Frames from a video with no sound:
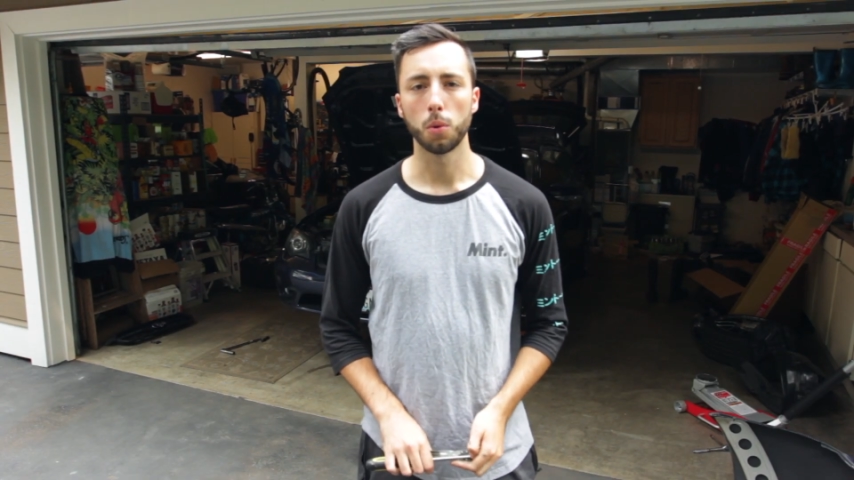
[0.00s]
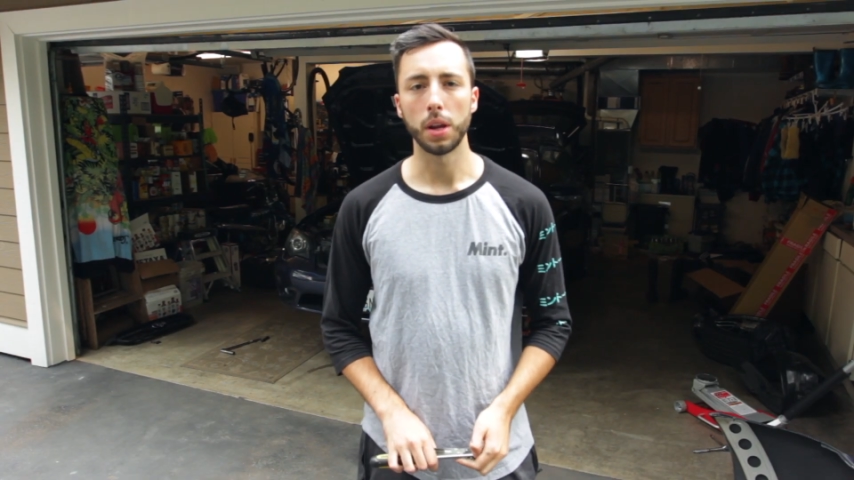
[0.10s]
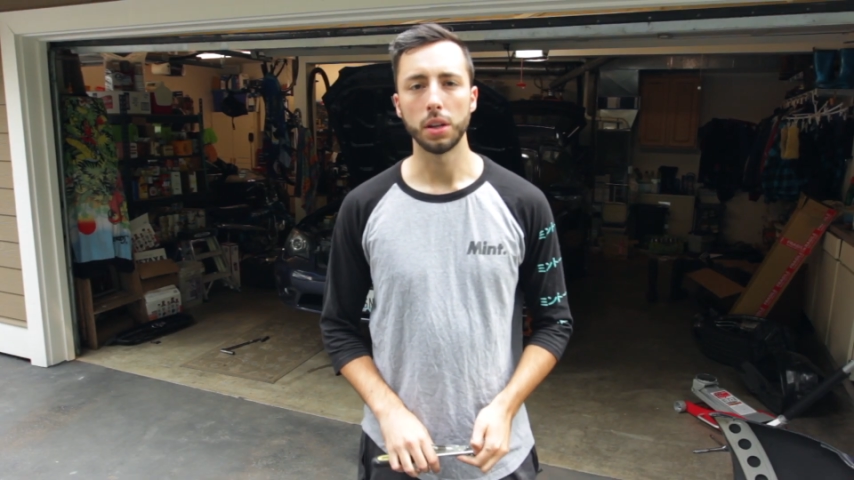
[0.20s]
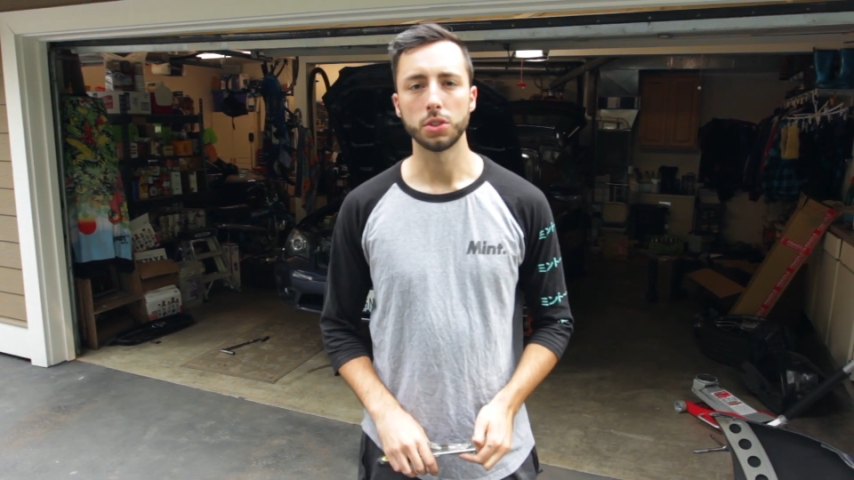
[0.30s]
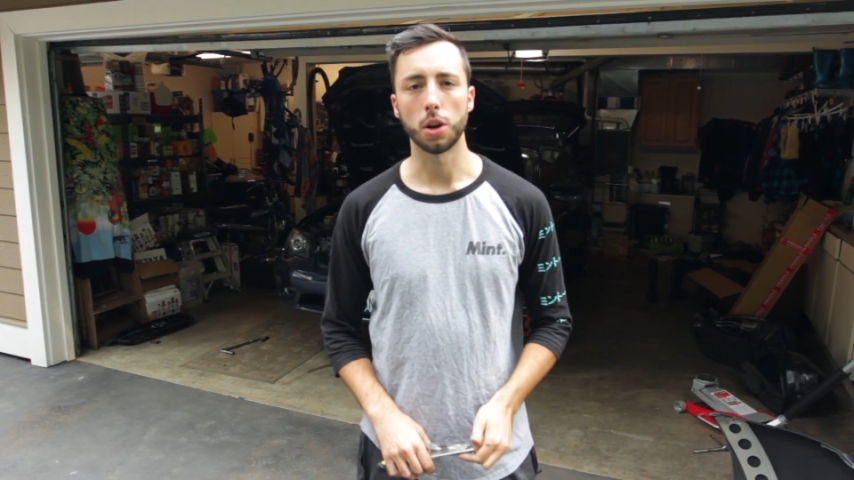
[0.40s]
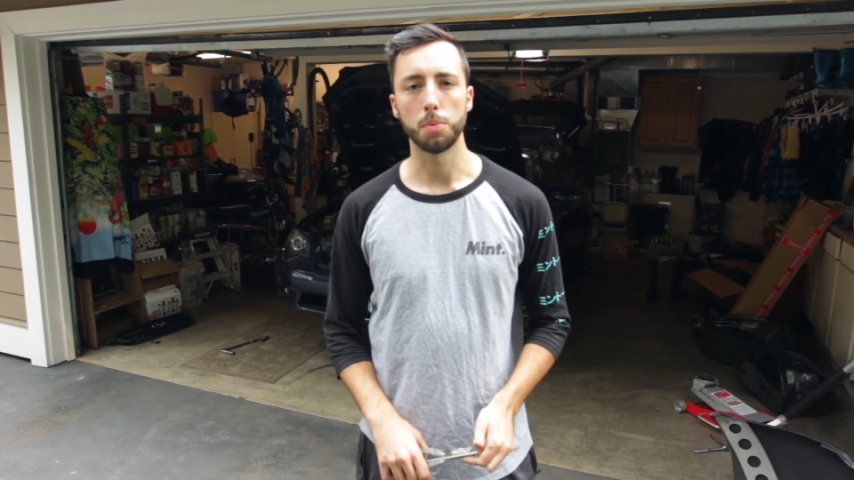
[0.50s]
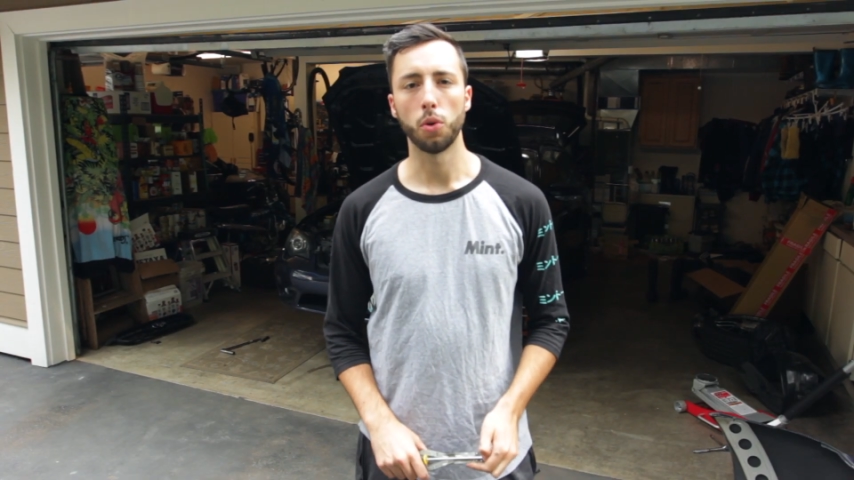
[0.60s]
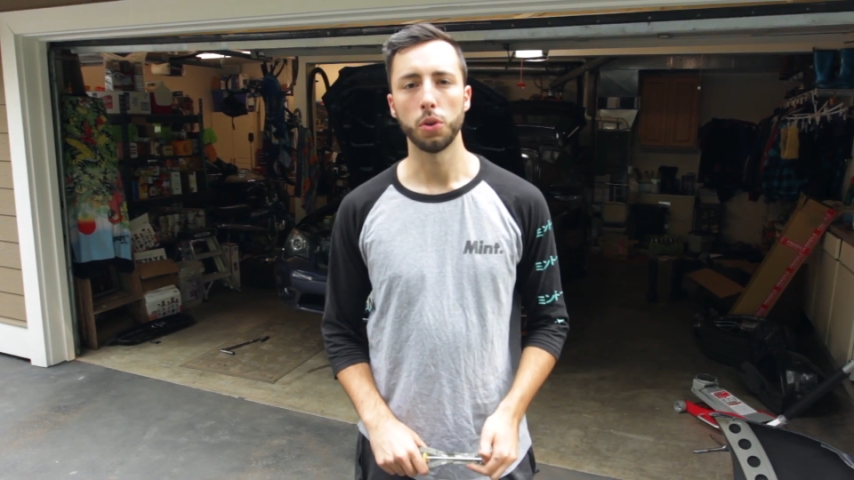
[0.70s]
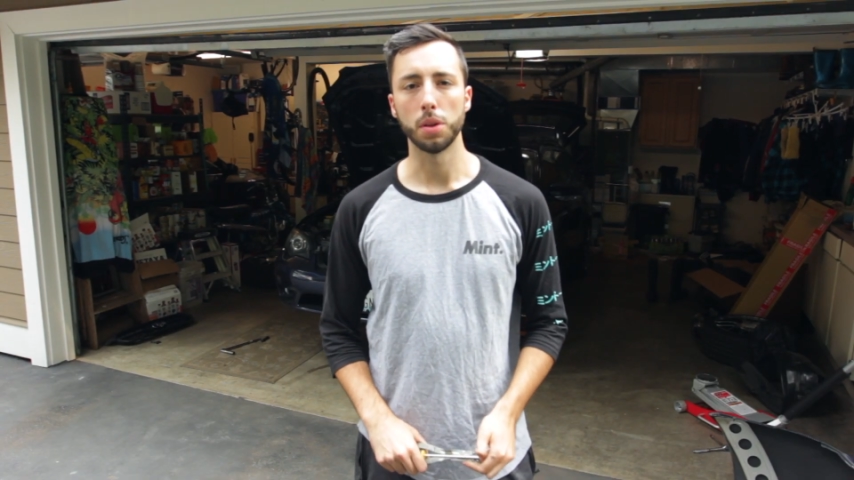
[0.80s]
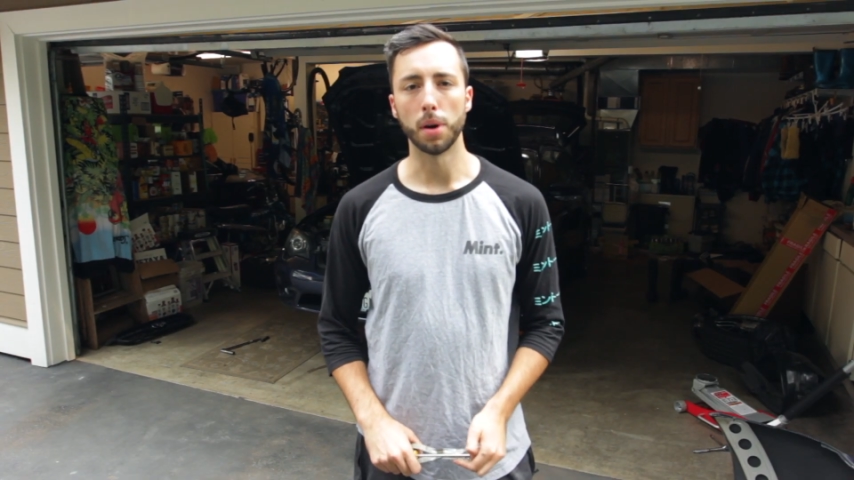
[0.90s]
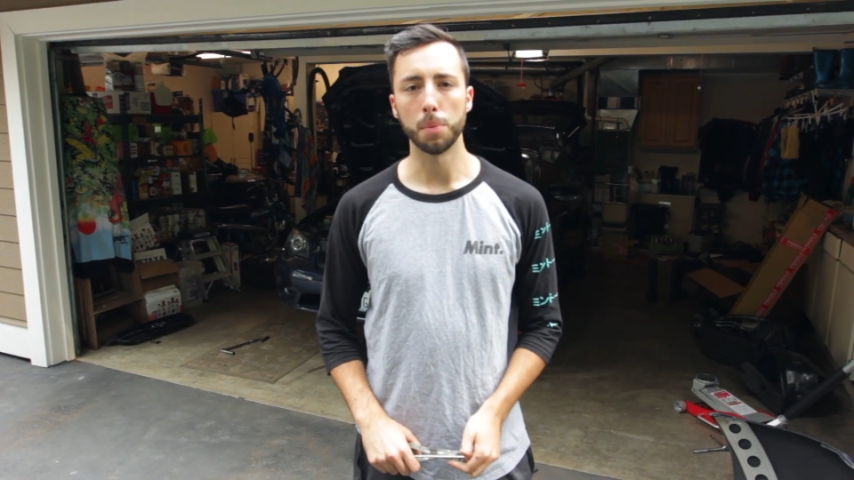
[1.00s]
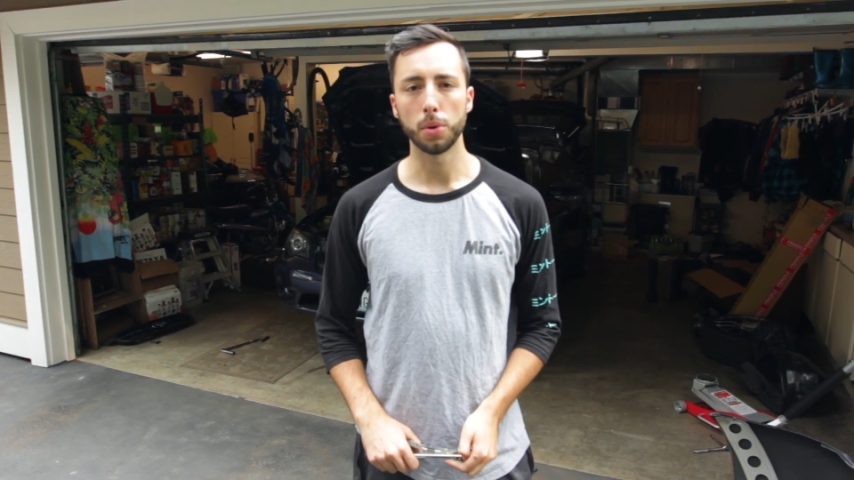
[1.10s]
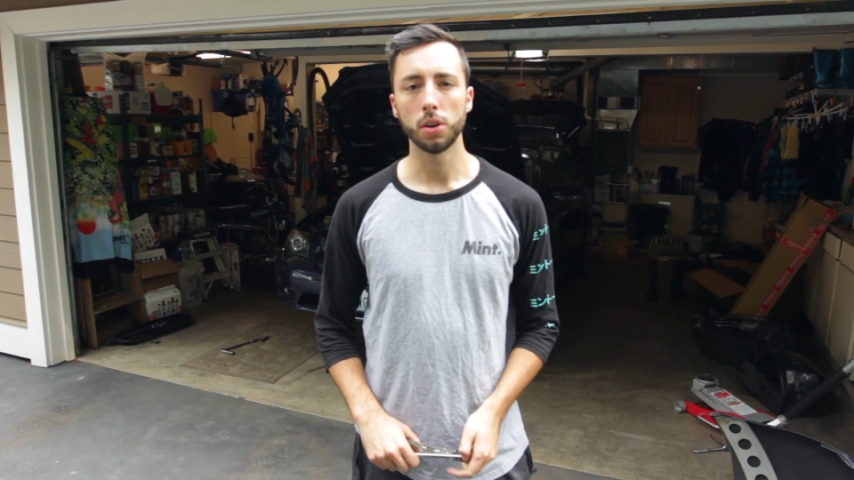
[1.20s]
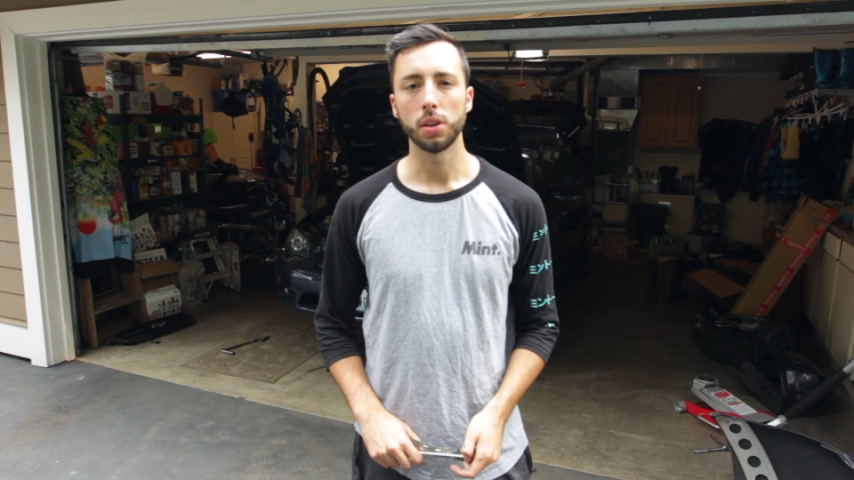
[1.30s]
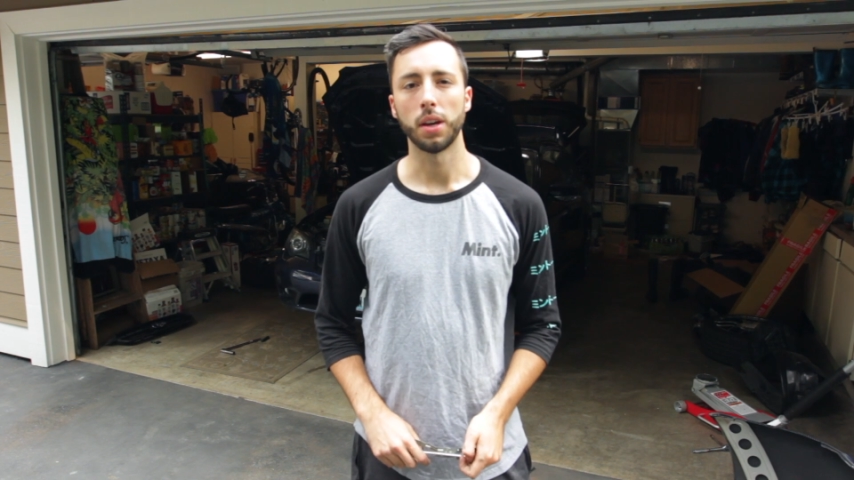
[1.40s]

we're ready to start pulling the bumper.